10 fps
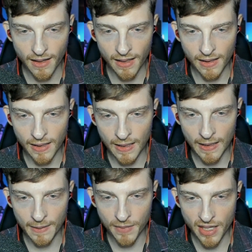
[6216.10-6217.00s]

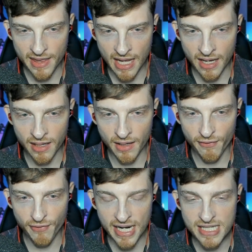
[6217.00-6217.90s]
And then
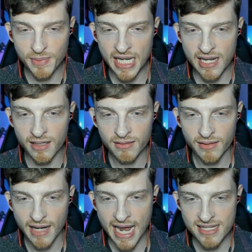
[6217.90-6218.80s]
Phantom King
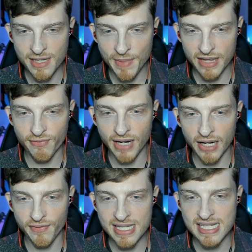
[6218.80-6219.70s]
asked about the
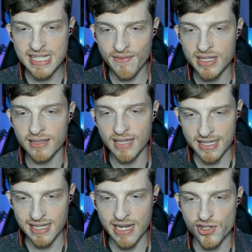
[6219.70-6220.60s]
Final Fantasy VII
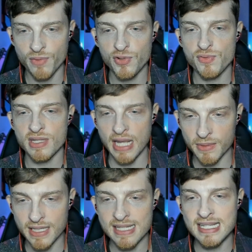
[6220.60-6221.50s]
Deluxe Edition, which was
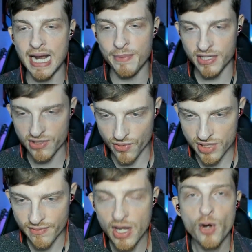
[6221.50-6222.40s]
labeled as a timed
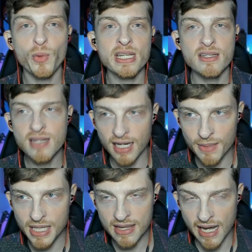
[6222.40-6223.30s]
exclusive. We did talk
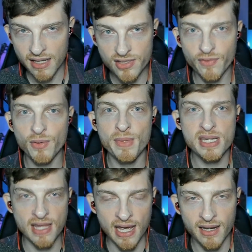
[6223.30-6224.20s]
about that, so if you
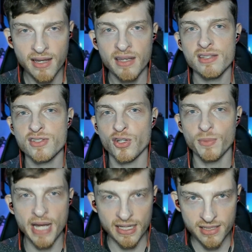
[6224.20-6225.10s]
missed that,
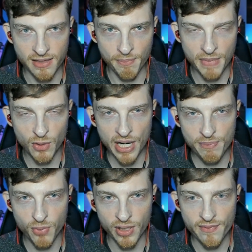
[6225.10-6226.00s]
circle back to the midway
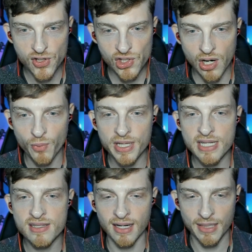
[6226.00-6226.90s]
point of the show. We
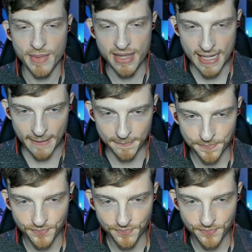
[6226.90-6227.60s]
did talk about that.